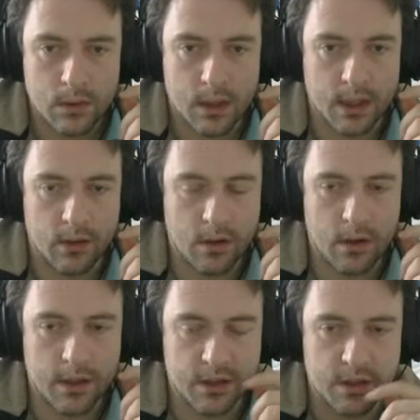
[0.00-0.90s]
Okay, you
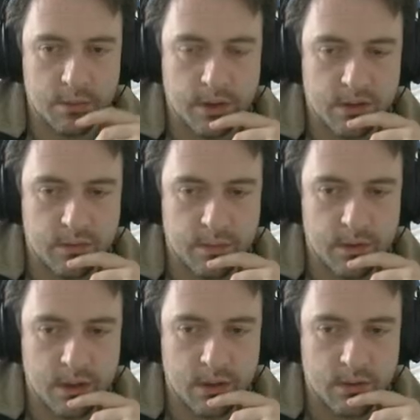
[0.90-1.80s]
can't actually press it from the
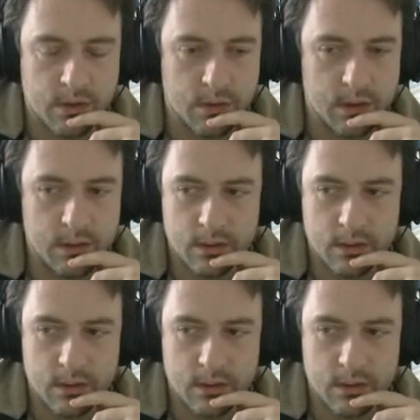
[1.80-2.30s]
title screen.